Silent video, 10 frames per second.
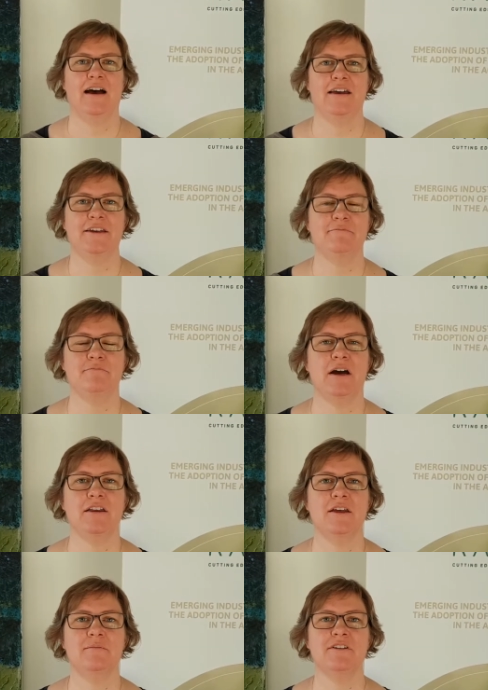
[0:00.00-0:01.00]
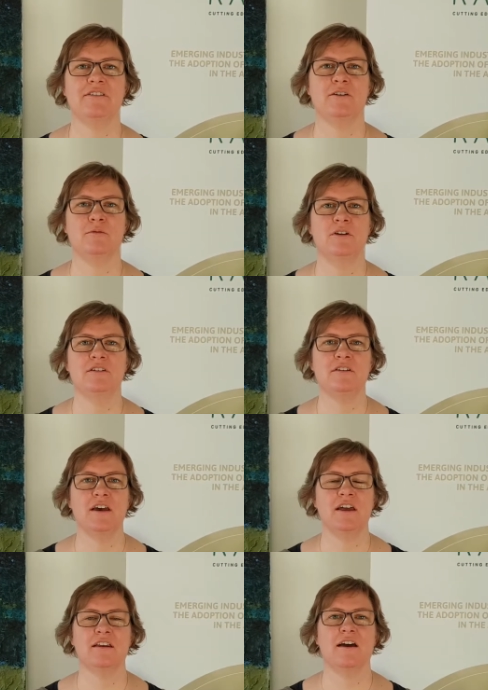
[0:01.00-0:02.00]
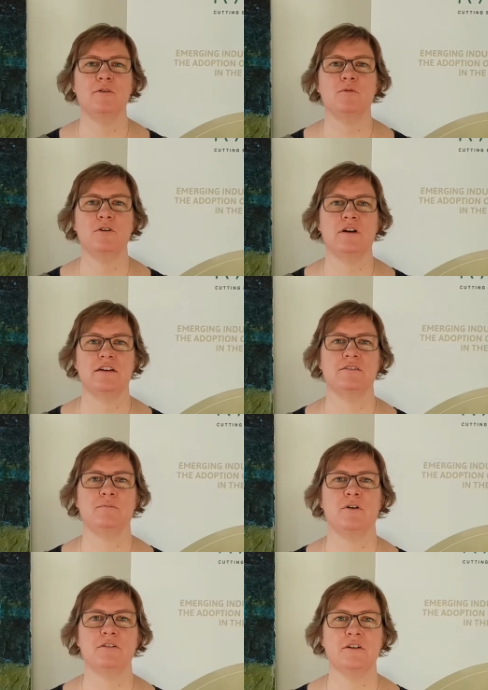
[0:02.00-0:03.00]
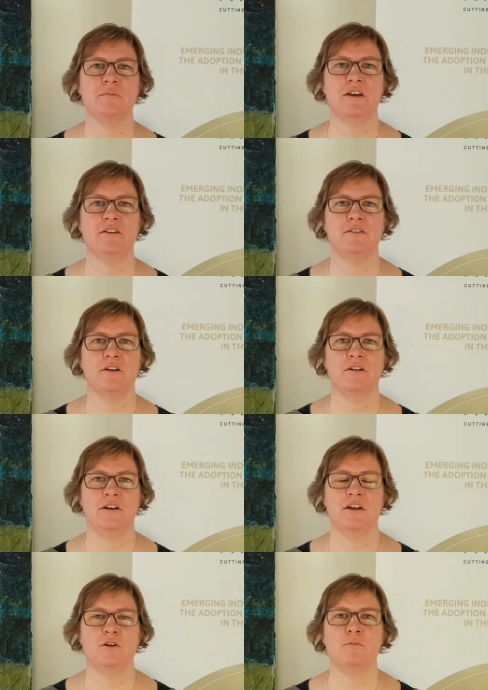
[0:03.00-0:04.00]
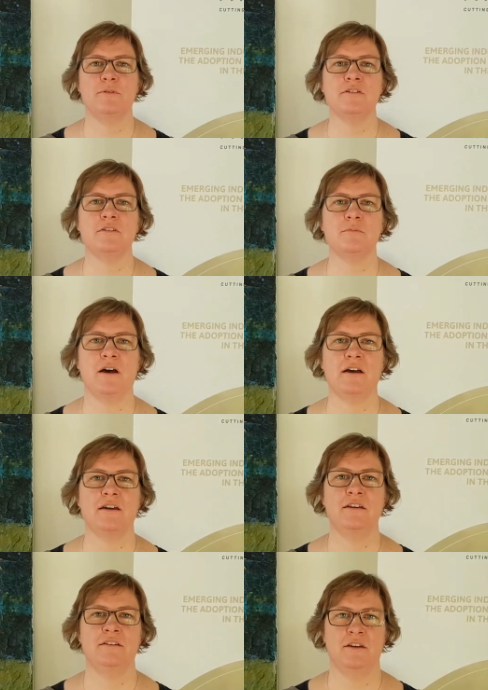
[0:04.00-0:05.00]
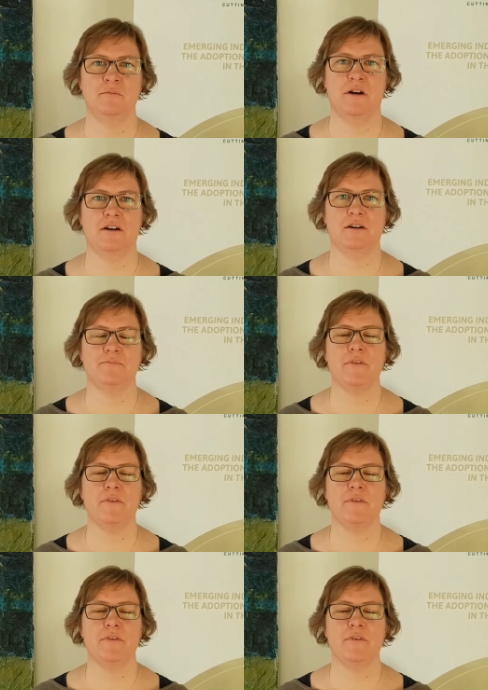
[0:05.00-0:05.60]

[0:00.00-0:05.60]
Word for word: Hi, my name is Anne-Louise and I work as a project manager in Business Park in Denmark.